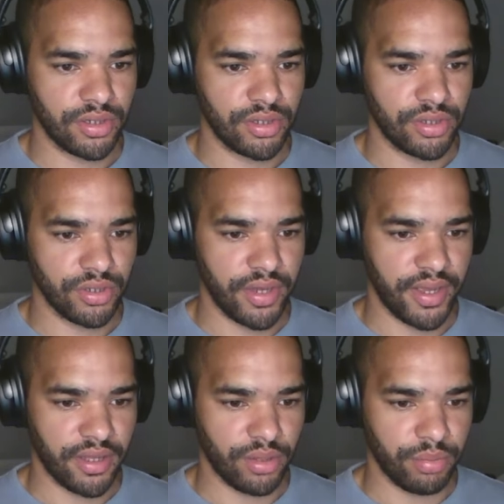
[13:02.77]
should
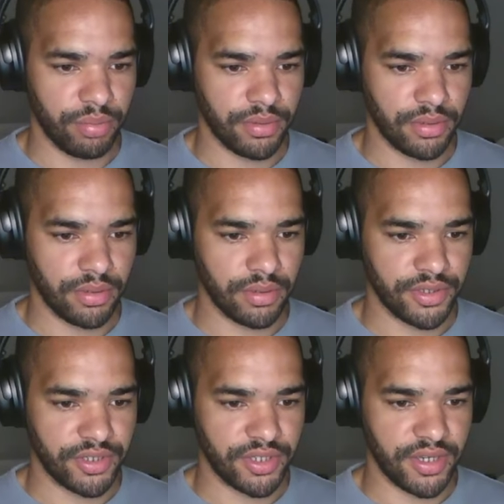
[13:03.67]
help us
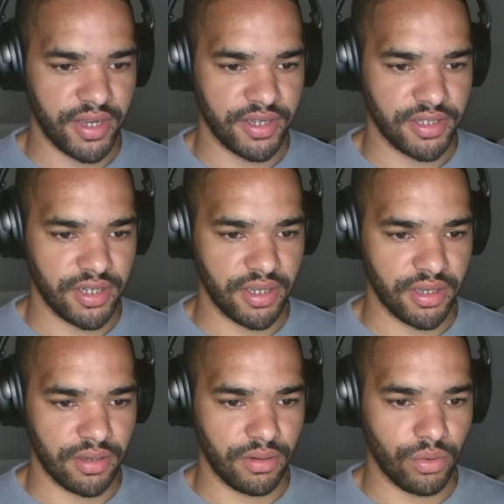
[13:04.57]
sit nicely.
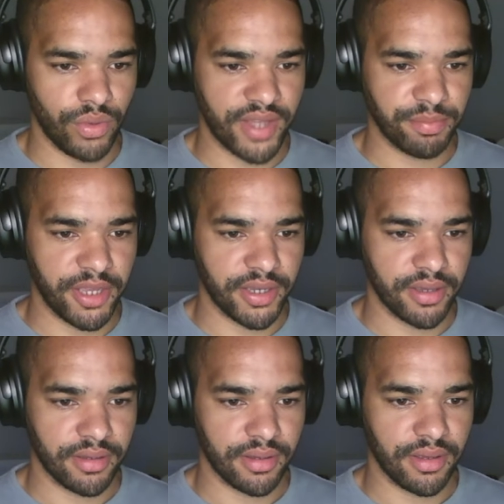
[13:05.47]
Oh, that's big.
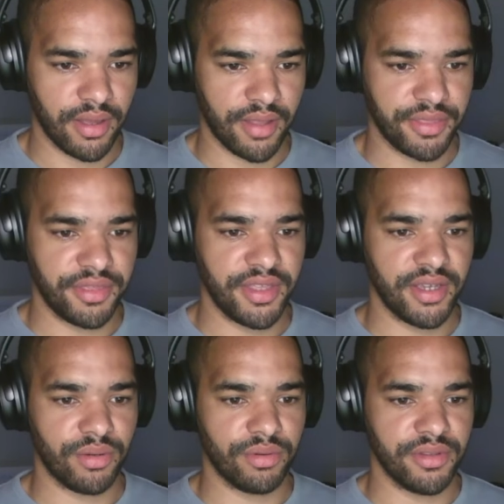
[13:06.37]
I
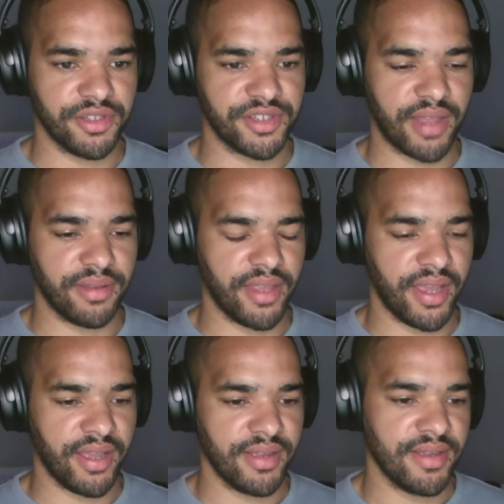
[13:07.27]
think we're in the sand
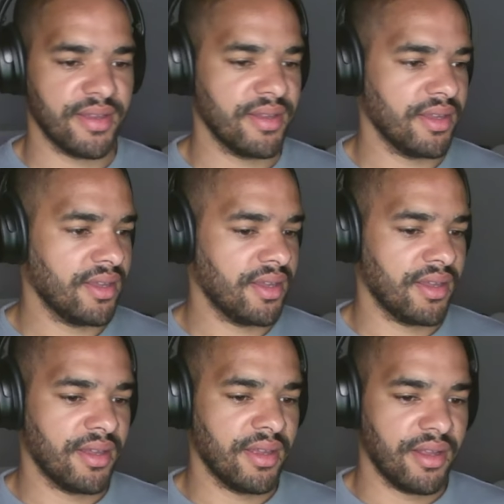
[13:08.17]
there.
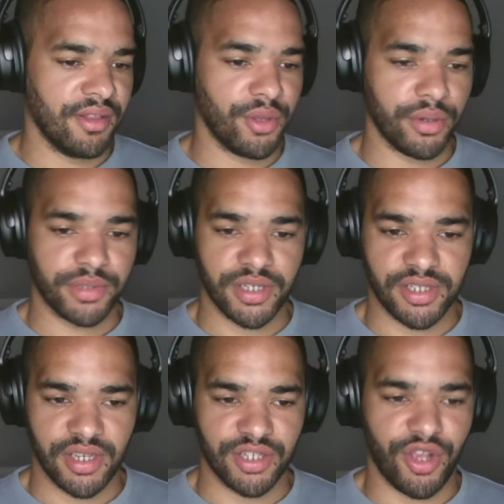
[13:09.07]
Thought it was going to
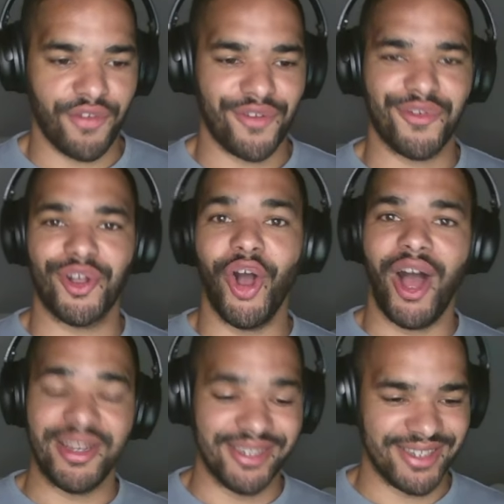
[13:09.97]
sit soft. I forgot
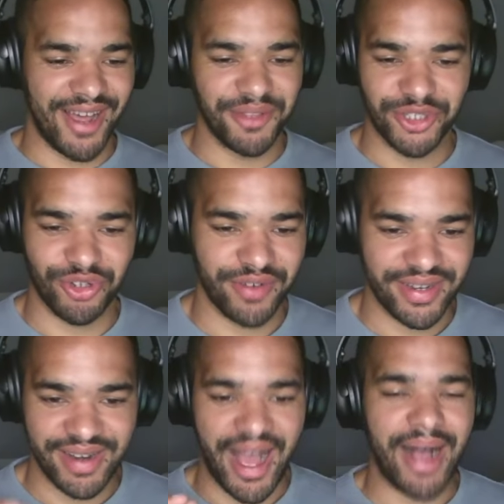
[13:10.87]
I designed this
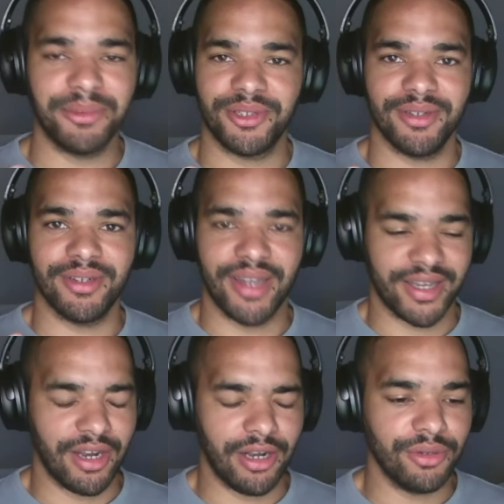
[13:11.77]
green absolutely
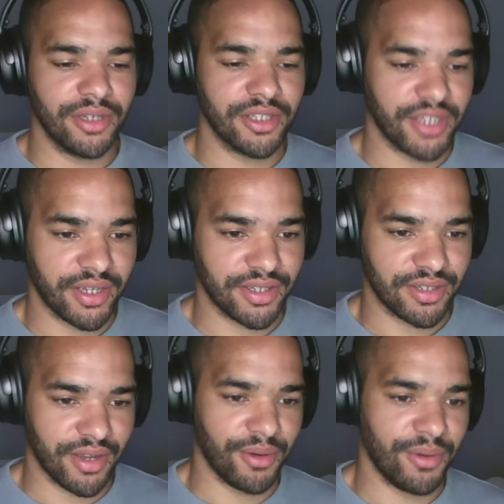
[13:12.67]
like a lunatic.
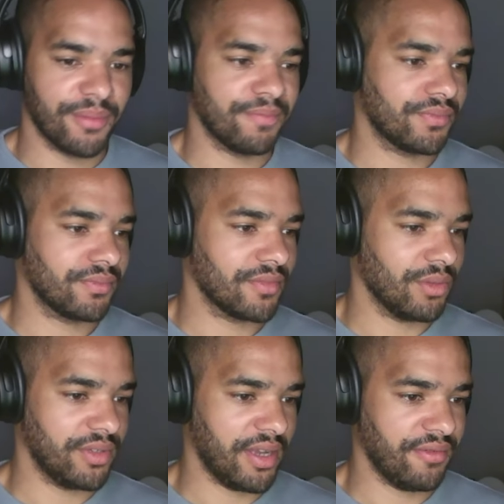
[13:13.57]
So
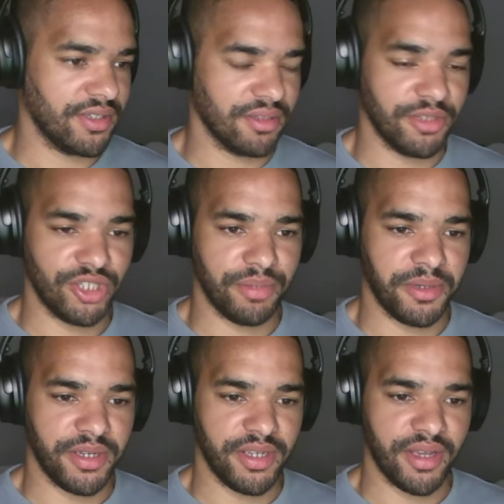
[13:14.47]
we're definitely going to be
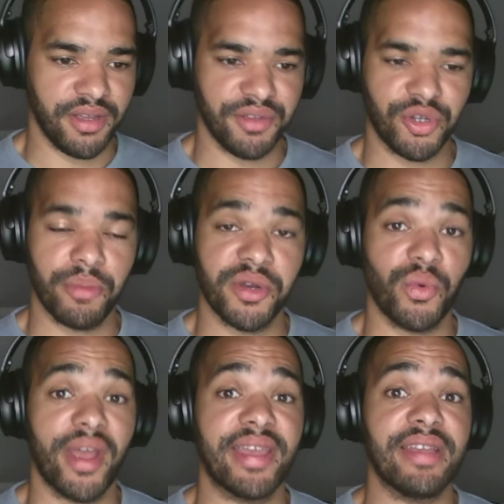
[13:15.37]
chipping here. Coming
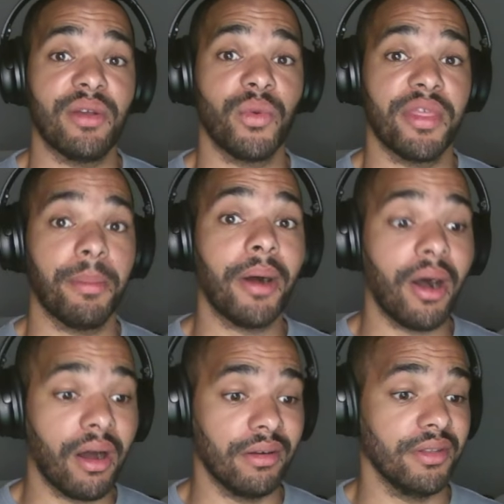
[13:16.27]
away with
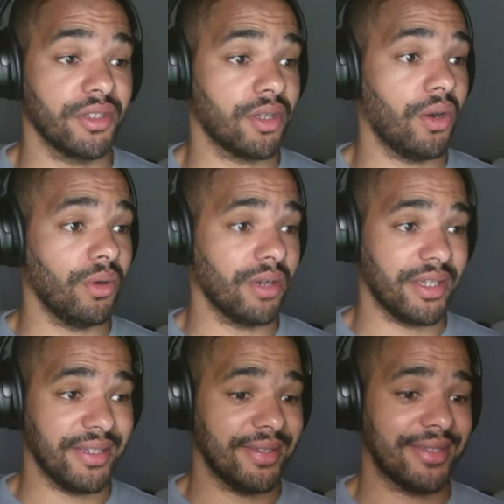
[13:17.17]
par on this hole is